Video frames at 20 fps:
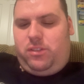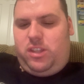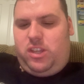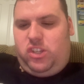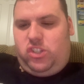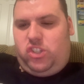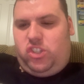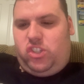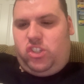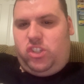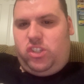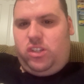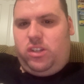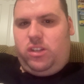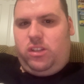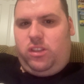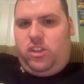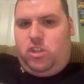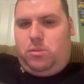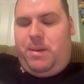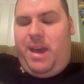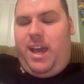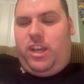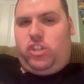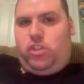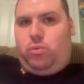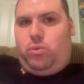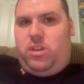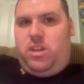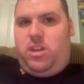these
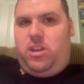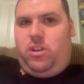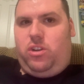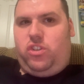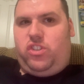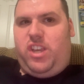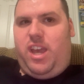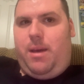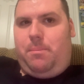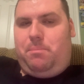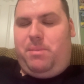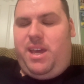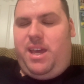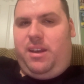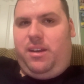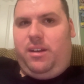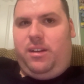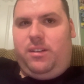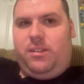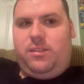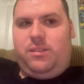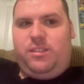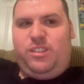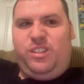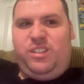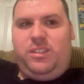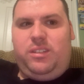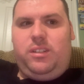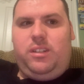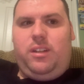past 3 years have been
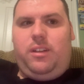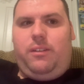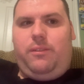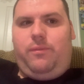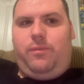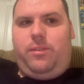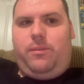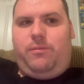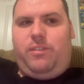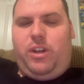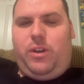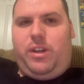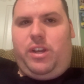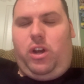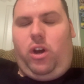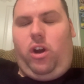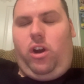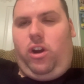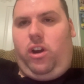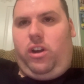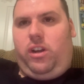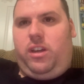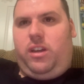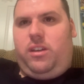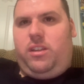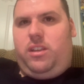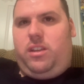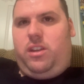very hard.